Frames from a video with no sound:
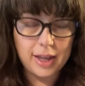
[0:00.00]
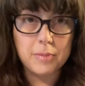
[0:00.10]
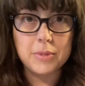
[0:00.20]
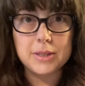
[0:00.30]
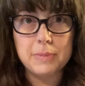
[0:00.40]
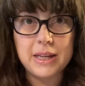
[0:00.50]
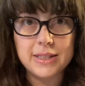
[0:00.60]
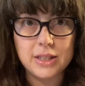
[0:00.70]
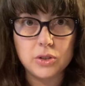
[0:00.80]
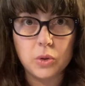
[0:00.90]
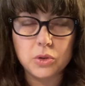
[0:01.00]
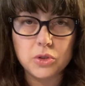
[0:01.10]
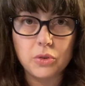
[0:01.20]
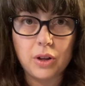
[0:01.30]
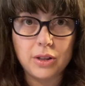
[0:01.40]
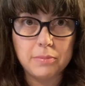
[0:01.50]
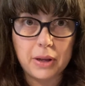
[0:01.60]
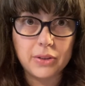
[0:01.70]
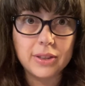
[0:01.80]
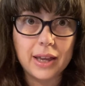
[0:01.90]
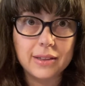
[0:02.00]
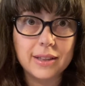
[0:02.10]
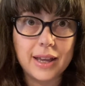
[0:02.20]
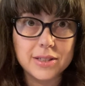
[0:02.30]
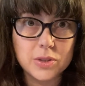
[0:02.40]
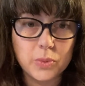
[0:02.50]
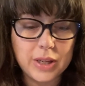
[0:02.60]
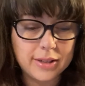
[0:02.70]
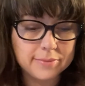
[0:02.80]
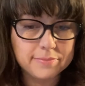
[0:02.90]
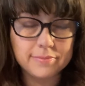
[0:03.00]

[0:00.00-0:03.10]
And Miss Macy told you all about that last week.